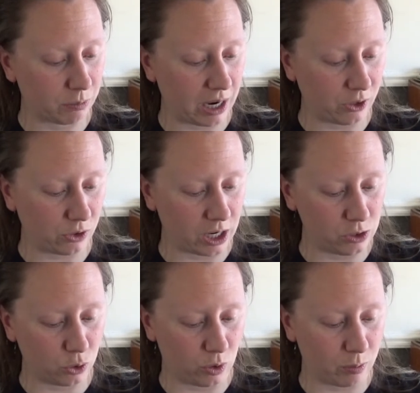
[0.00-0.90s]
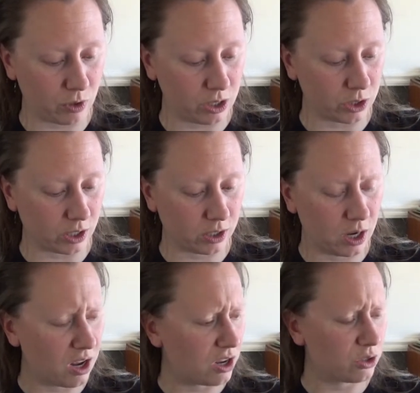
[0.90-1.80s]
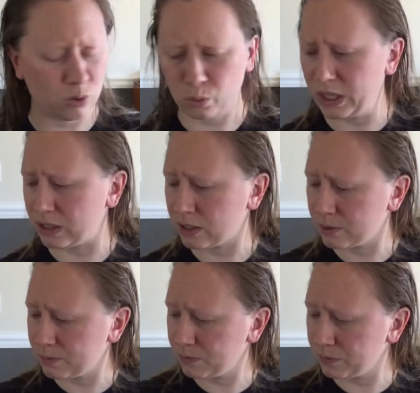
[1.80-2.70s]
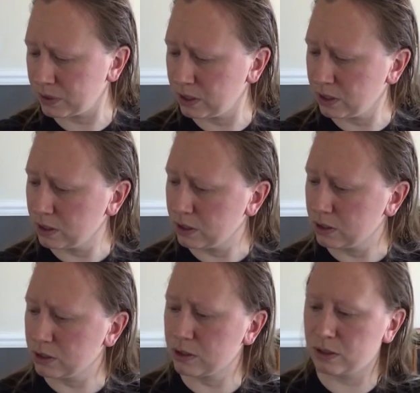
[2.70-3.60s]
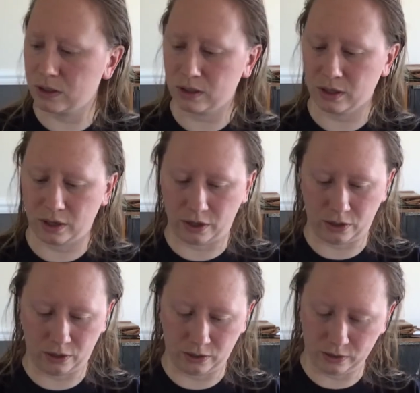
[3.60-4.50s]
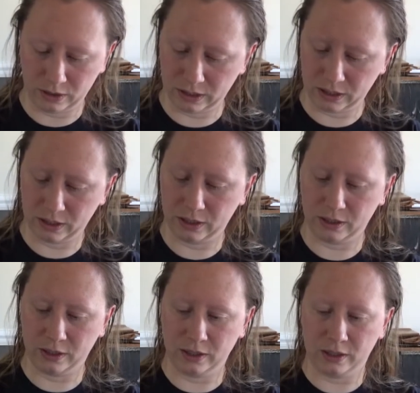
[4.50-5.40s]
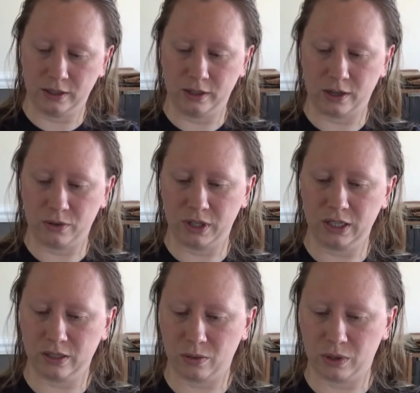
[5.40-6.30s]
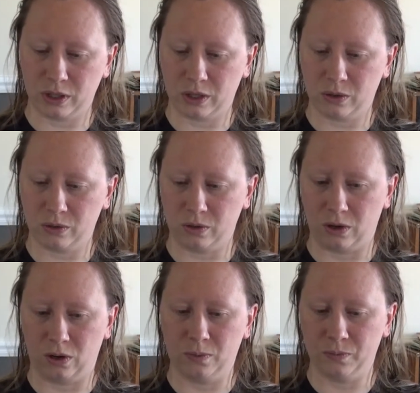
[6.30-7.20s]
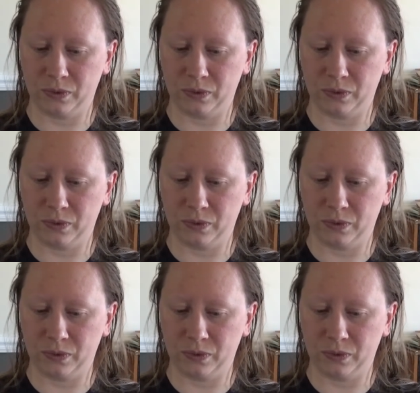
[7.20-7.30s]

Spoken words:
by Create Joy Project. Sweet. So, oh, these are really cool.